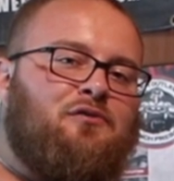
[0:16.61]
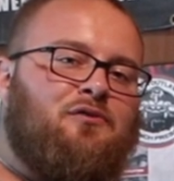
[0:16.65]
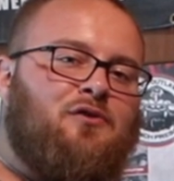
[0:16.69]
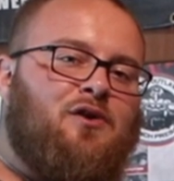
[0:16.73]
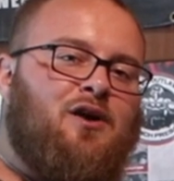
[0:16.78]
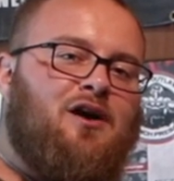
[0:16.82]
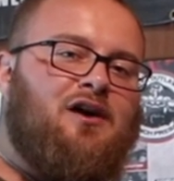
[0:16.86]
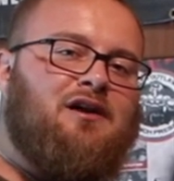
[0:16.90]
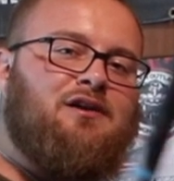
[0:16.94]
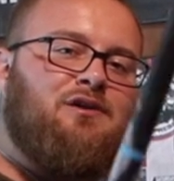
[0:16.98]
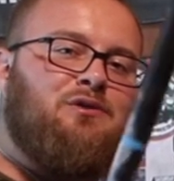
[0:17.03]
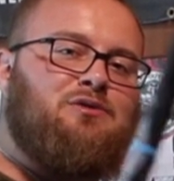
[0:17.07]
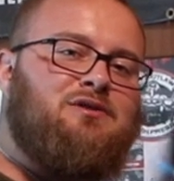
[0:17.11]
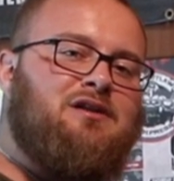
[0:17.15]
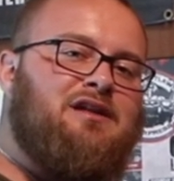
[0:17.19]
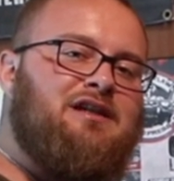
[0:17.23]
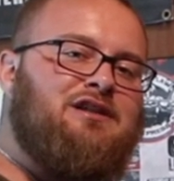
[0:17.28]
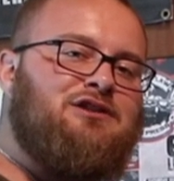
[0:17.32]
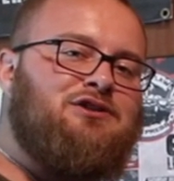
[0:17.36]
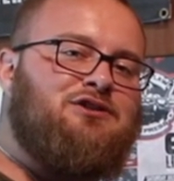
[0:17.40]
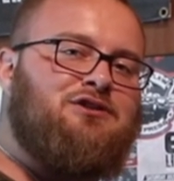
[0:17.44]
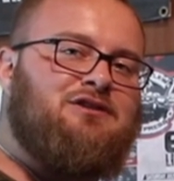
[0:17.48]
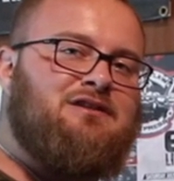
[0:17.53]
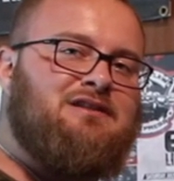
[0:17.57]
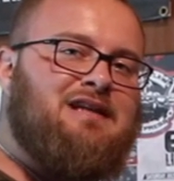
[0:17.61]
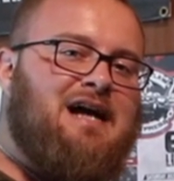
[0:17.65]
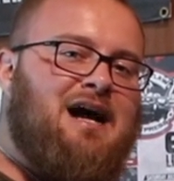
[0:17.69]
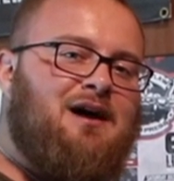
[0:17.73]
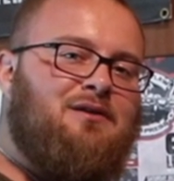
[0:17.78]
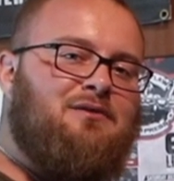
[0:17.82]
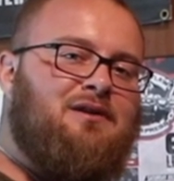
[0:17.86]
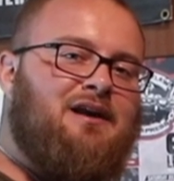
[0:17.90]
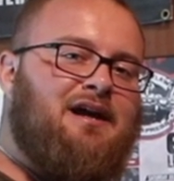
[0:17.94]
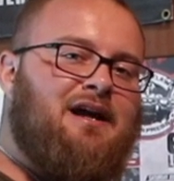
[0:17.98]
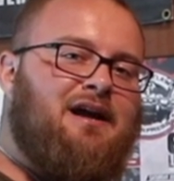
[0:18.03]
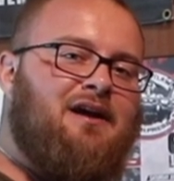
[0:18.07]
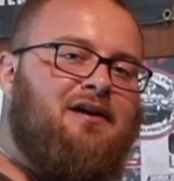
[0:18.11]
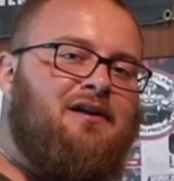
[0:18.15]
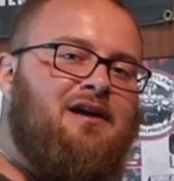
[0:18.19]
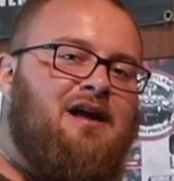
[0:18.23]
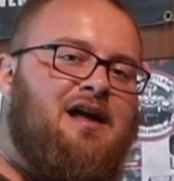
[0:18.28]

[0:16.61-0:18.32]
For all you teachers out there,